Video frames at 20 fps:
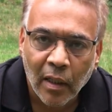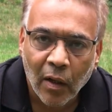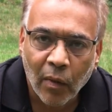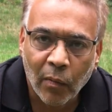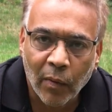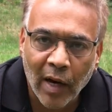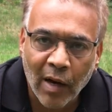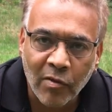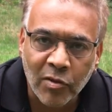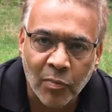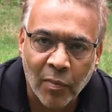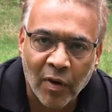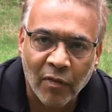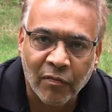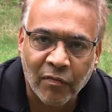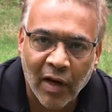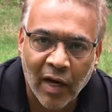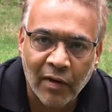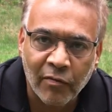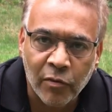when I was about
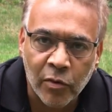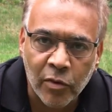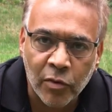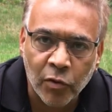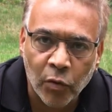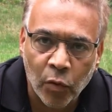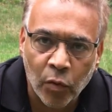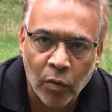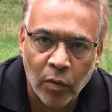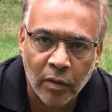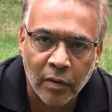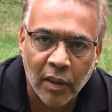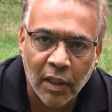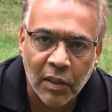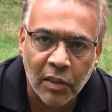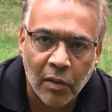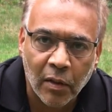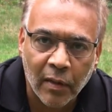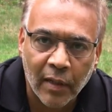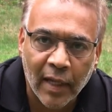5 years old, I
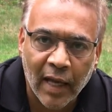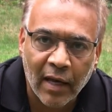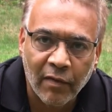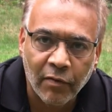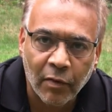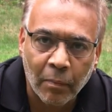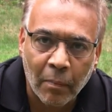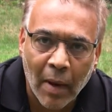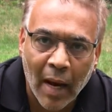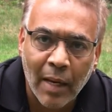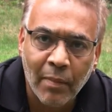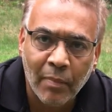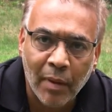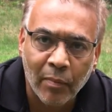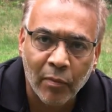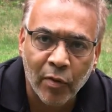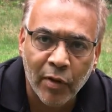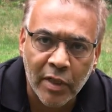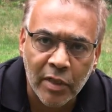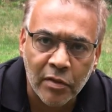started having my
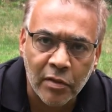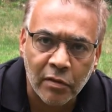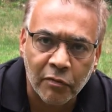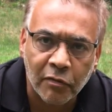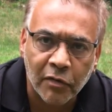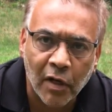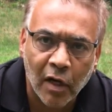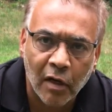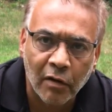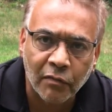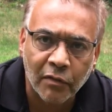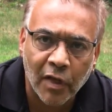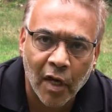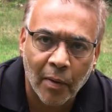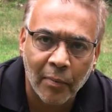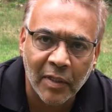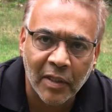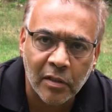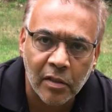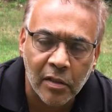memories of
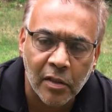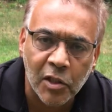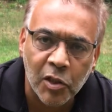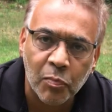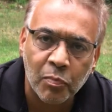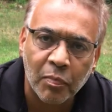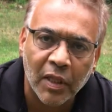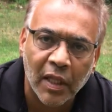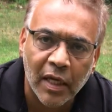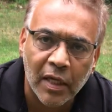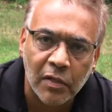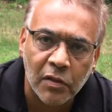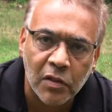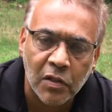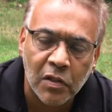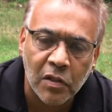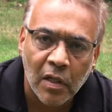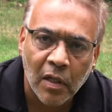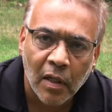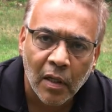coming to this
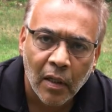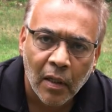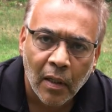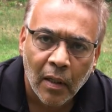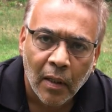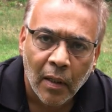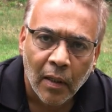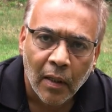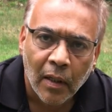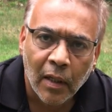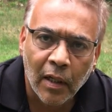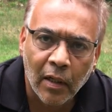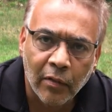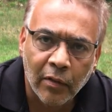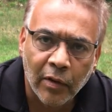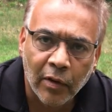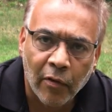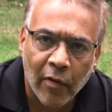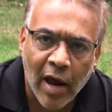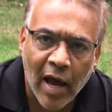place here
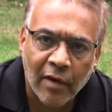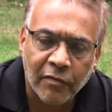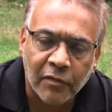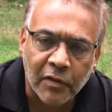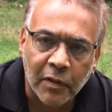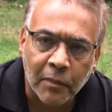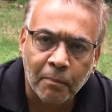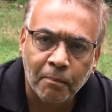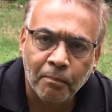in Grafton.